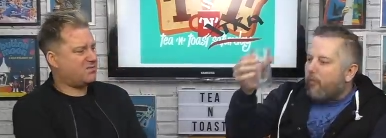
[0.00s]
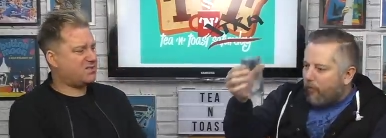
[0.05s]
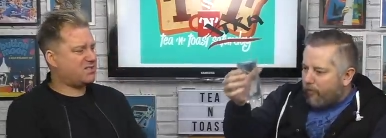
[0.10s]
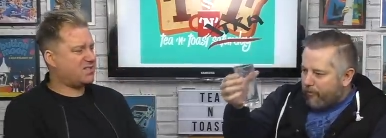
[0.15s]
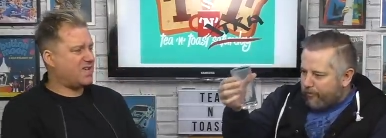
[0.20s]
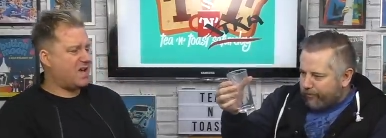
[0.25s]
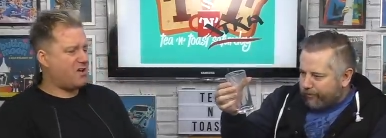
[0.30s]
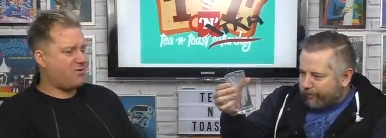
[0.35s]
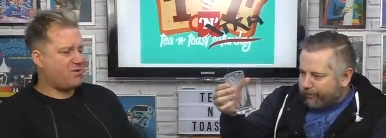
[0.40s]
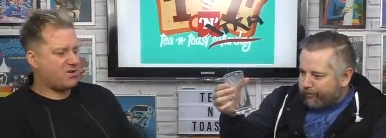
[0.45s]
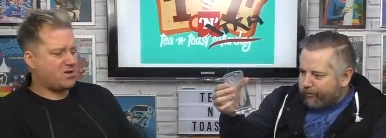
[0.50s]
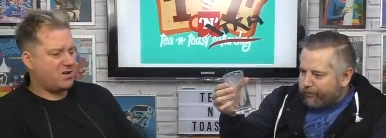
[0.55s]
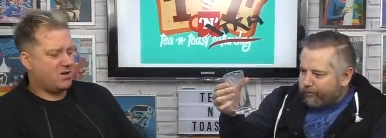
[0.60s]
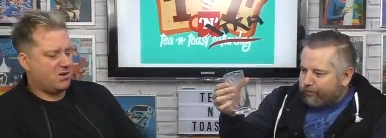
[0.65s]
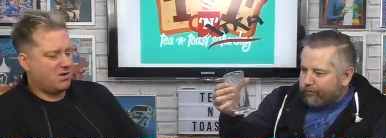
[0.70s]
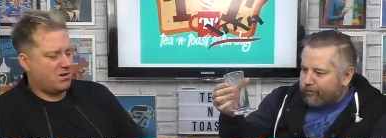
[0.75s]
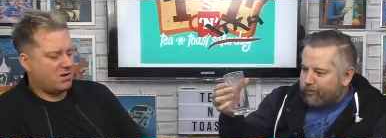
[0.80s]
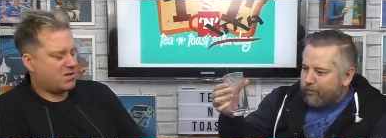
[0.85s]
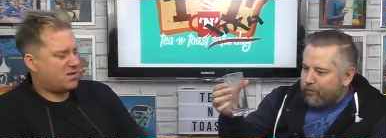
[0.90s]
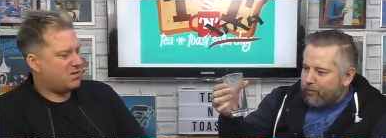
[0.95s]
Speaker 1: of sour I don't
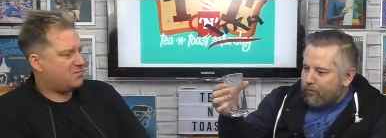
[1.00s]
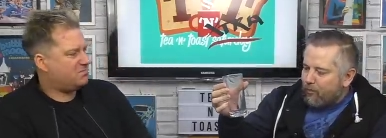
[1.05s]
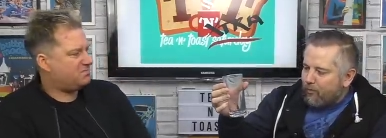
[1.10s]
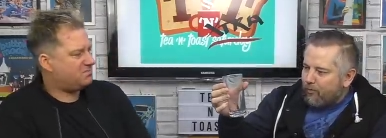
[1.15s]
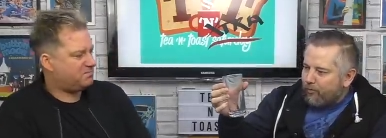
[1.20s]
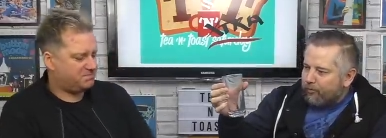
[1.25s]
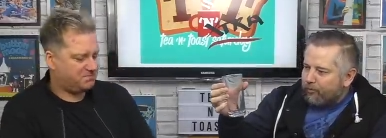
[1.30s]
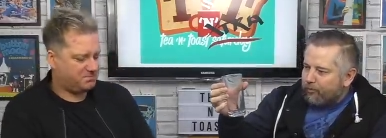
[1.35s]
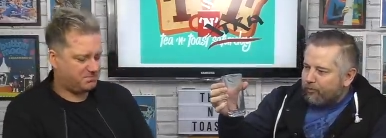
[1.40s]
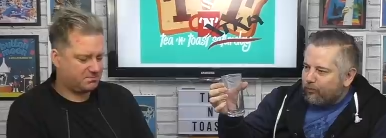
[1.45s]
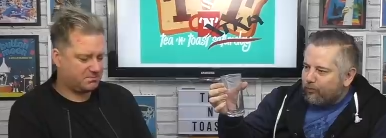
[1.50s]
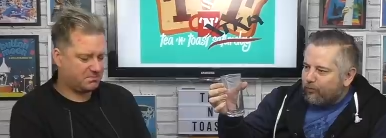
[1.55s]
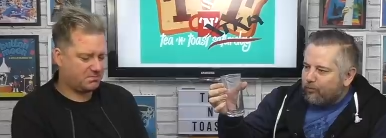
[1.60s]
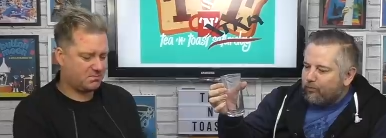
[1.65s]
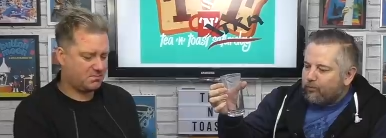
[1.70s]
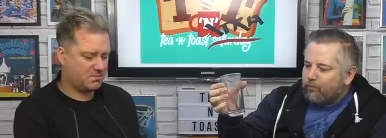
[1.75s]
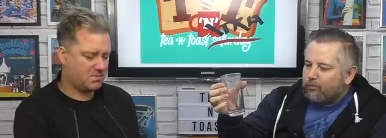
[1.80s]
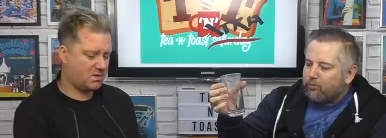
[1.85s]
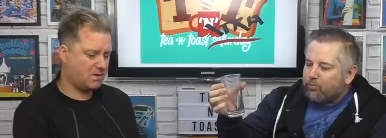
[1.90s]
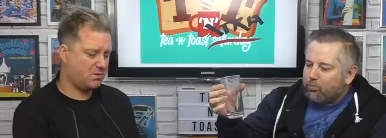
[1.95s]
like.
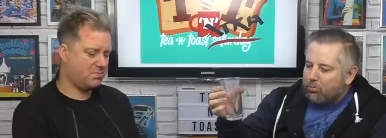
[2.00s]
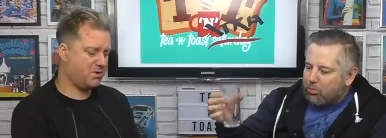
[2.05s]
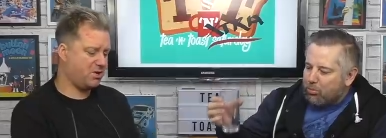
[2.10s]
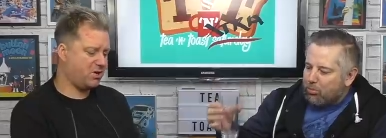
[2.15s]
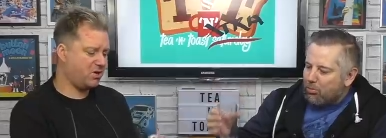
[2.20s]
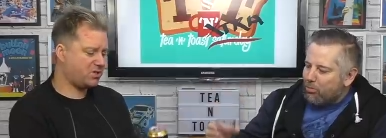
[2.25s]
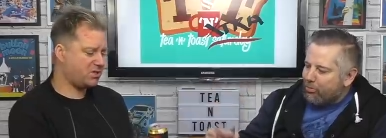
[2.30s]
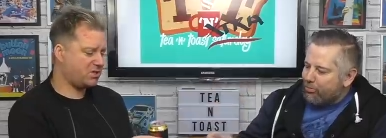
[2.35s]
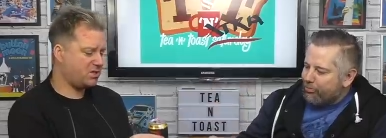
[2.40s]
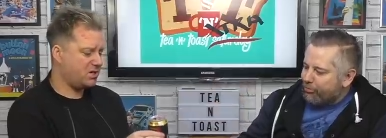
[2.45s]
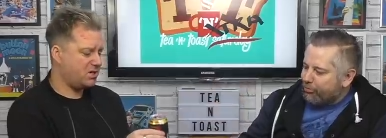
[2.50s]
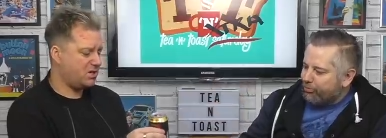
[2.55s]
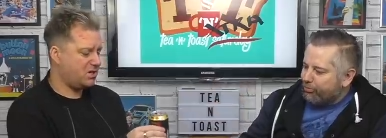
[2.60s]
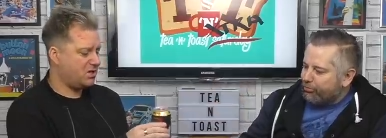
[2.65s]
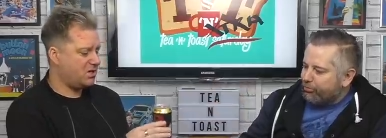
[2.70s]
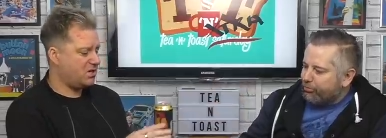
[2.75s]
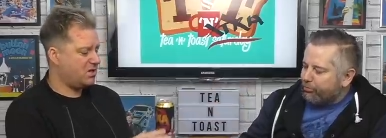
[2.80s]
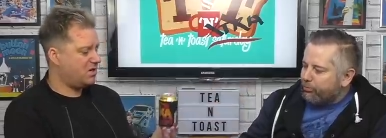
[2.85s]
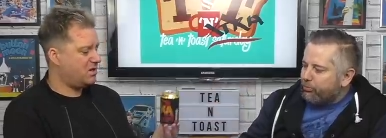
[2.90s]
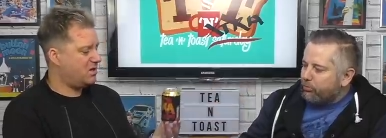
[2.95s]
But
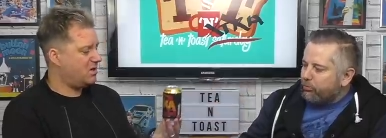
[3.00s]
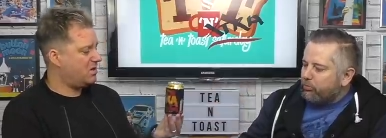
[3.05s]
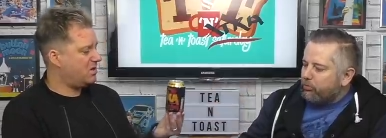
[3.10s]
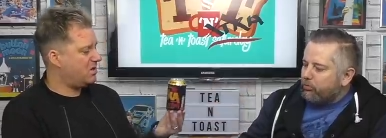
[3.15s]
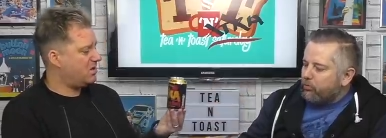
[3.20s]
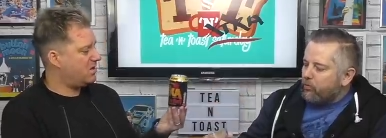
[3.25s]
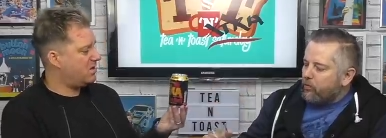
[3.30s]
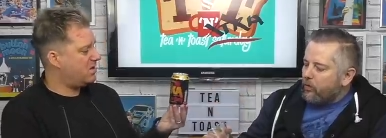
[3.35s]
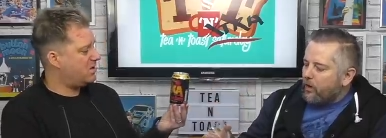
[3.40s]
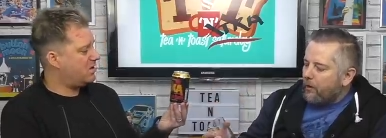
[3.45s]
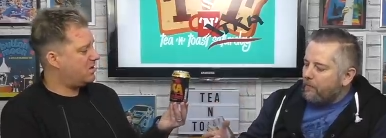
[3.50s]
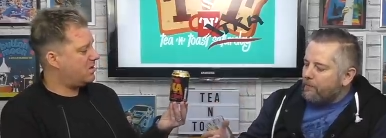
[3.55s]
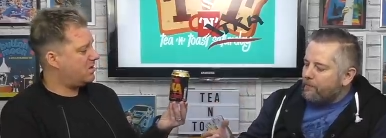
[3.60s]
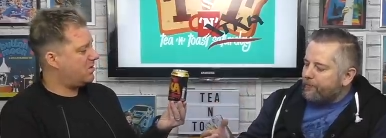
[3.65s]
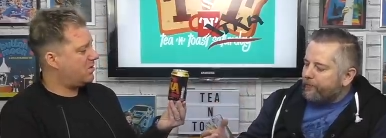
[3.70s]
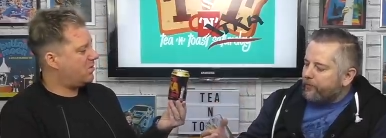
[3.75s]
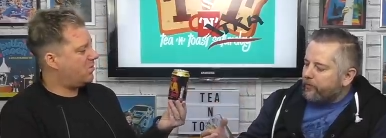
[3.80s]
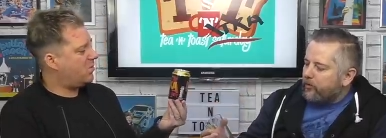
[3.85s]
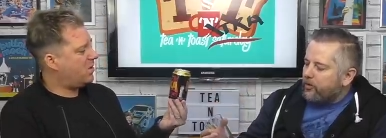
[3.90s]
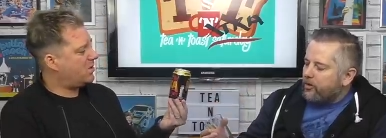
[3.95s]

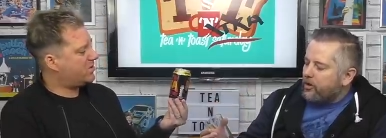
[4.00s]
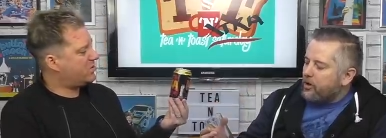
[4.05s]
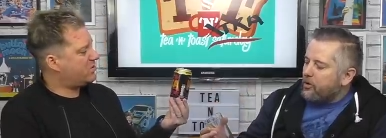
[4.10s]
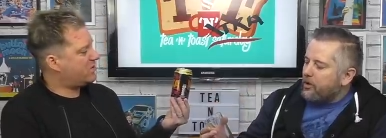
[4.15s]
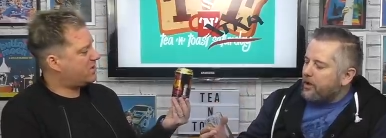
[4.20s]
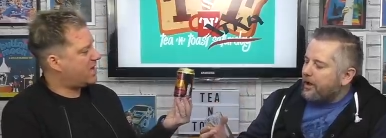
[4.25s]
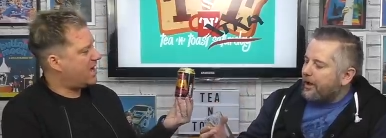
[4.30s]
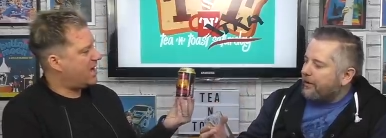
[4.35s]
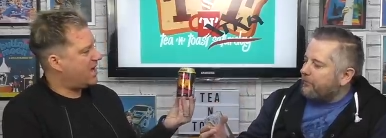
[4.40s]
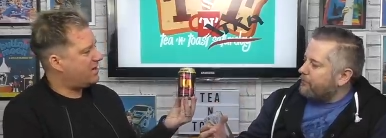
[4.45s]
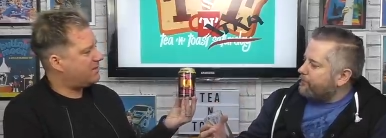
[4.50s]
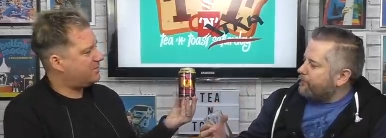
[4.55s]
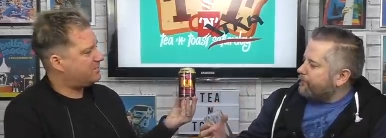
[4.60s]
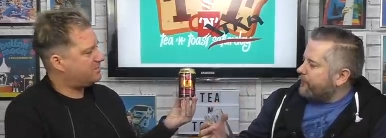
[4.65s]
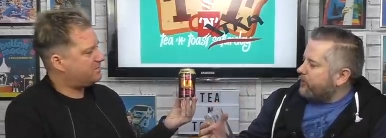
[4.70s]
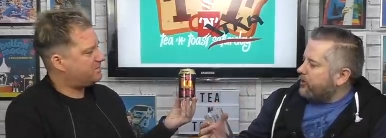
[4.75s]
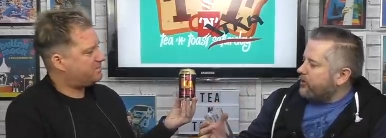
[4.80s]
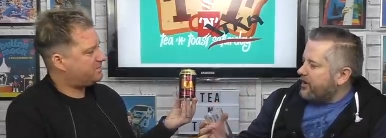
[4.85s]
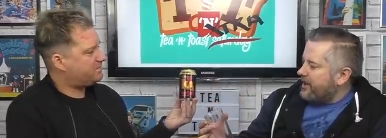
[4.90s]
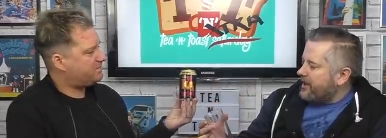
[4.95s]
Speaker 2: well you know, done, Kat.
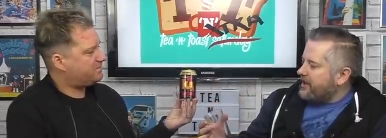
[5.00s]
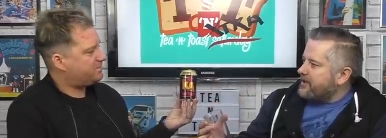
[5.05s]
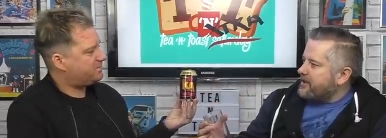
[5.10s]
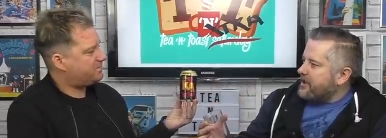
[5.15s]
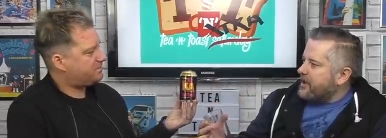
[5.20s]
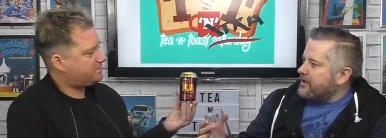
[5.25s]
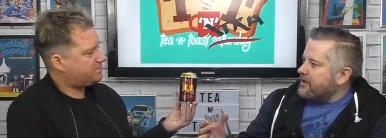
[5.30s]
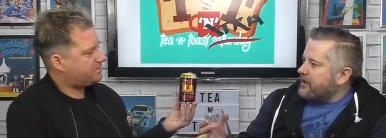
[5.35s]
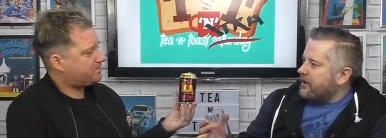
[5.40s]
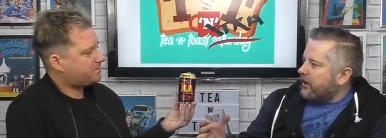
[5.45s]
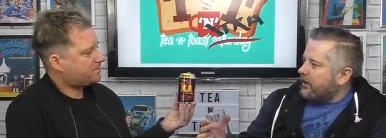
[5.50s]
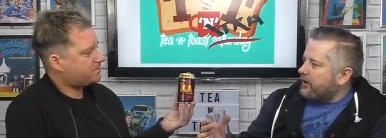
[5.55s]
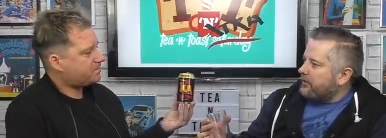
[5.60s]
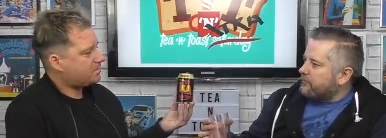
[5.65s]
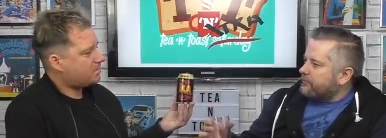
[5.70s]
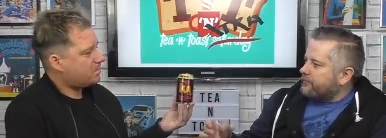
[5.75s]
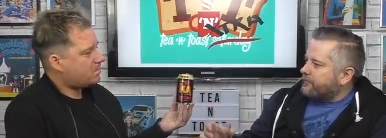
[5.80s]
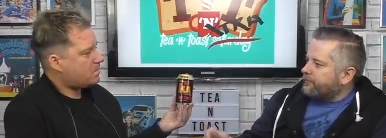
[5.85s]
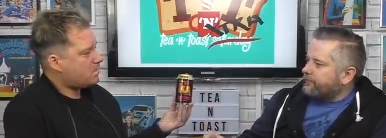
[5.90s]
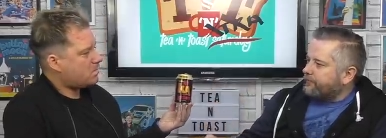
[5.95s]
Do you know what that tastes like?